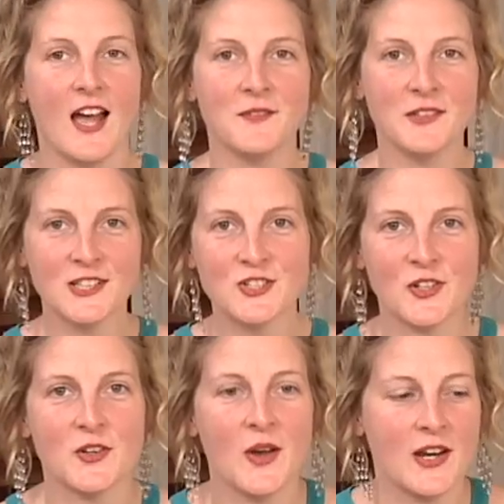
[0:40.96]
I'm going to show
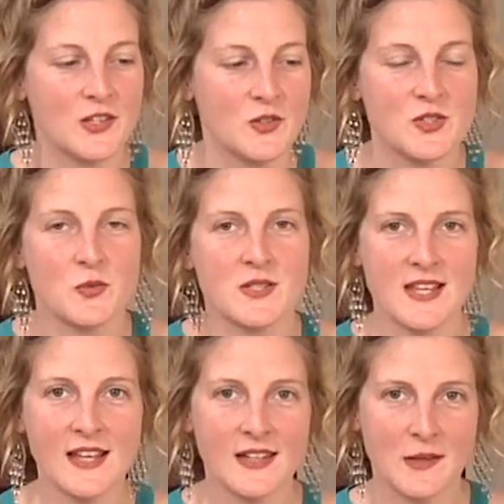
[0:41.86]
you how to use your
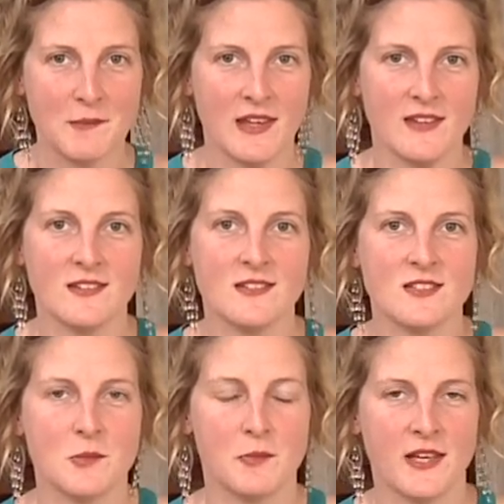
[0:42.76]
recycling bin
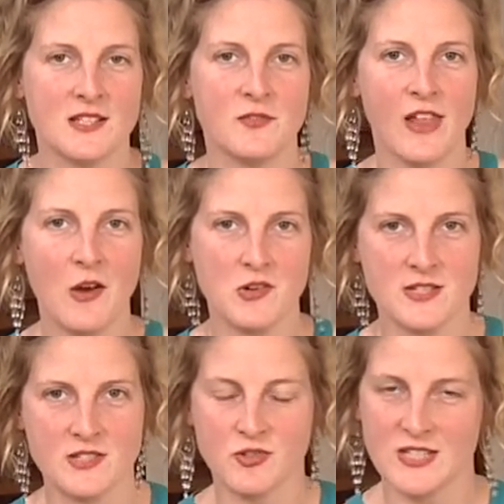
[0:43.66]
to place flowers
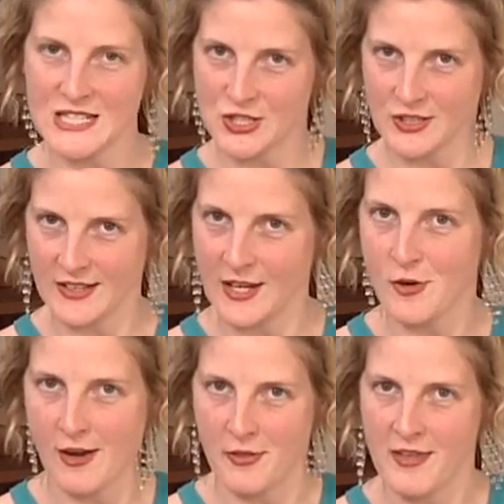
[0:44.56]
strategically
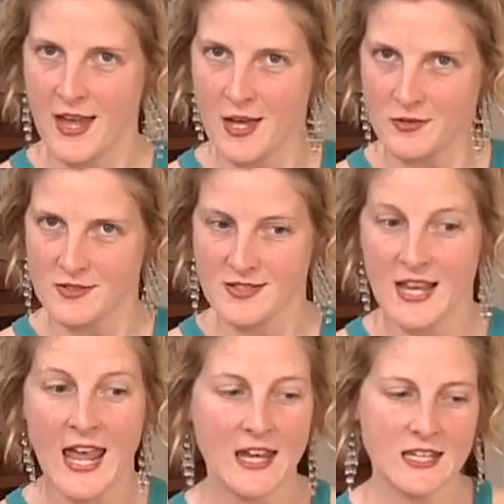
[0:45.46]
around the house
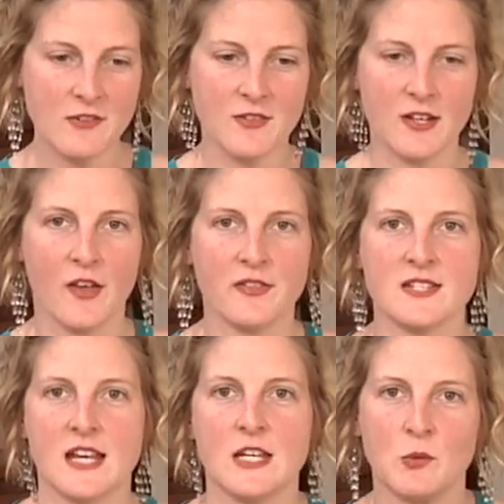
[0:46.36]
and even on the
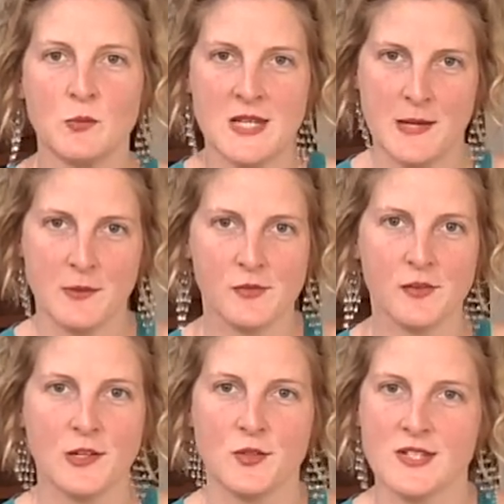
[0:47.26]
dining room table
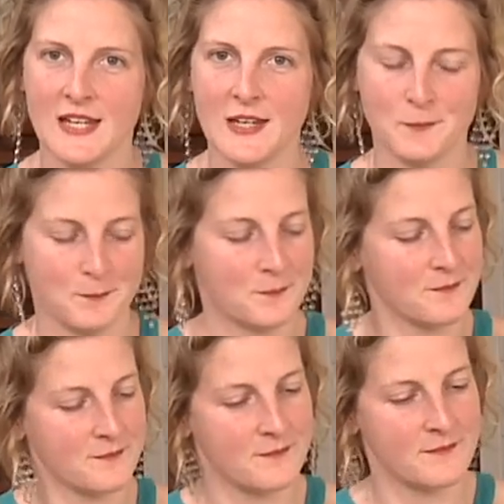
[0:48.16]
for entertaining.
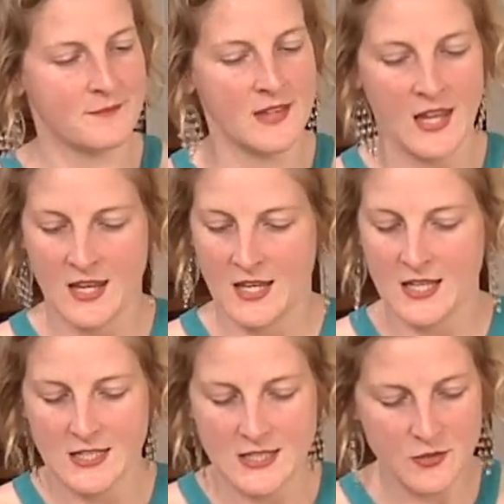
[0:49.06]

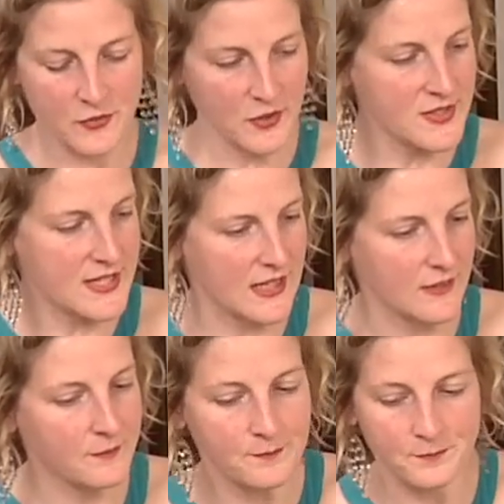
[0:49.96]
So first
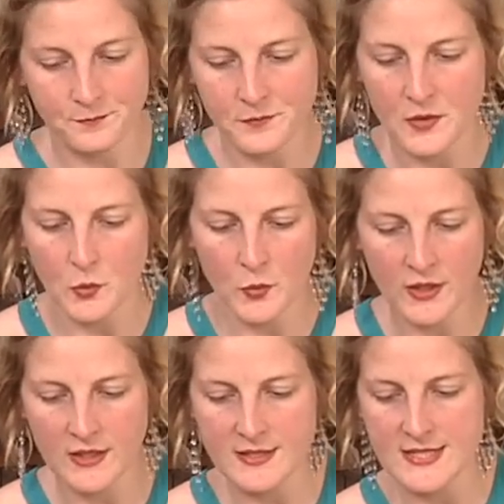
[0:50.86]
thing, we're
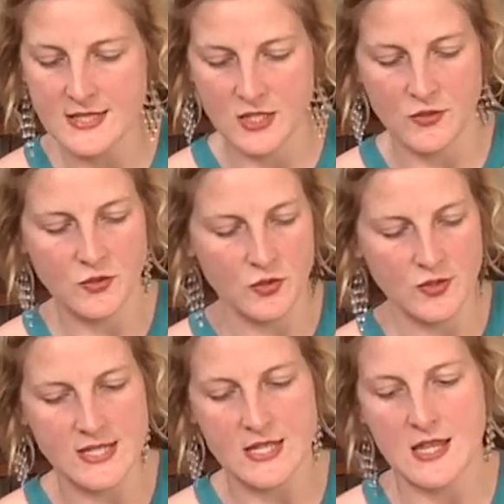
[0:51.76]
gonna, you, you'll
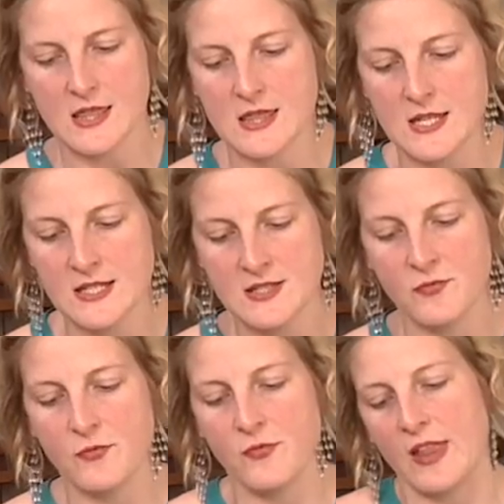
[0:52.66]
see that this
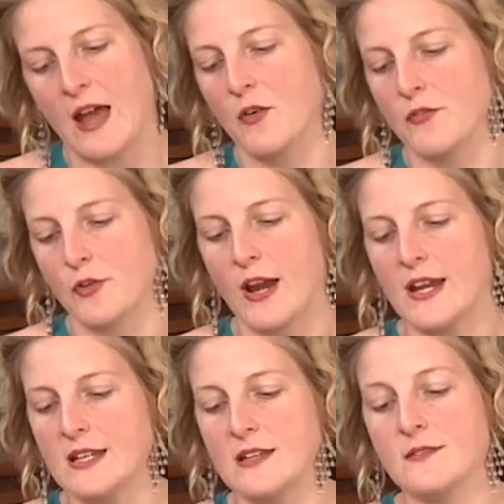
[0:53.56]
flower
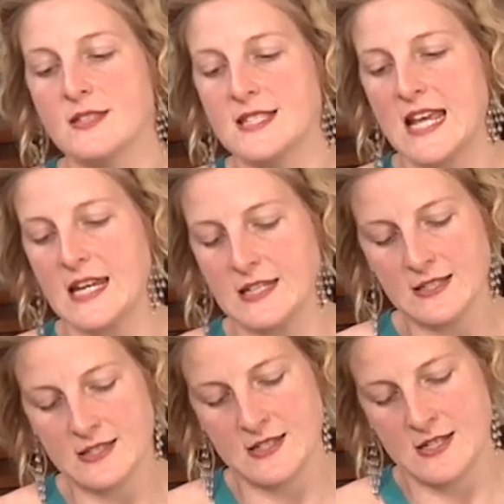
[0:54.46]
variety,
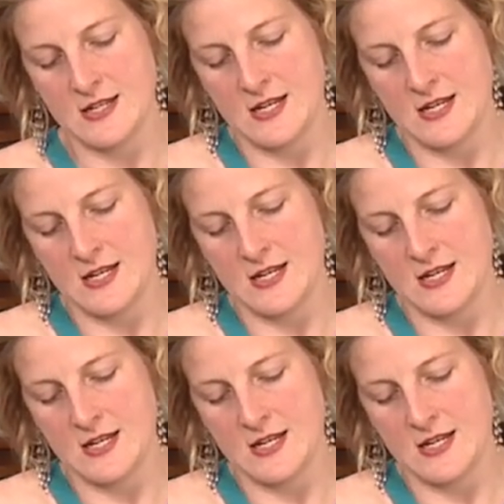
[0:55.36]
statice,